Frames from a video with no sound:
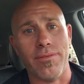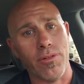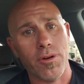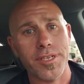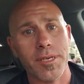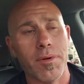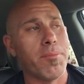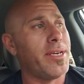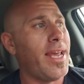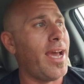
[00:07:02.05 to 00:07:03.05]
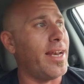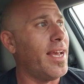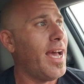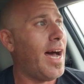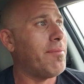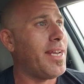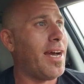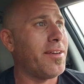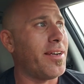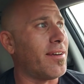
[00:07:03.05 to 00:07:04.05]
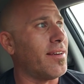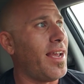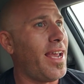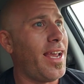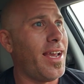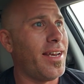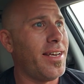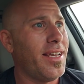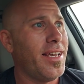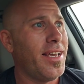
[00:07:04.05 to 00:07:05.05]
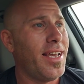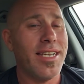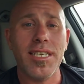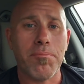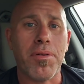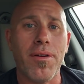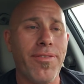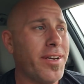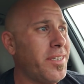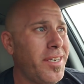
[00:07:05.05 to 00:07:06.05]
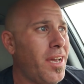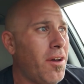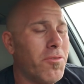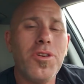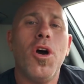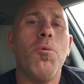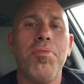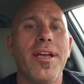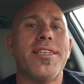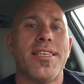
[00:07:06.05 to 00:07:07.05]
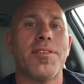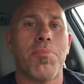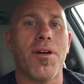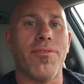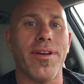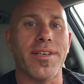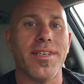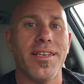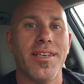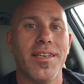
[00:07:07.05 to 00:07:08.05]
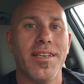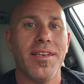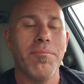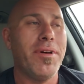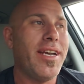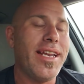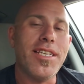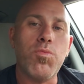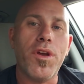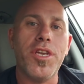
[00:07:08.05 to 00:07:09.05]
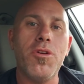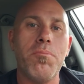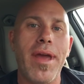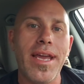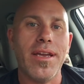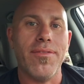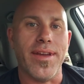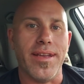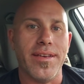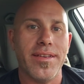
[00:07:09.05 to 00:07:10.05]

Florida Suburban Dad. I'm down here. And is it perfect? No, no place is perfect. But it is what you make of it.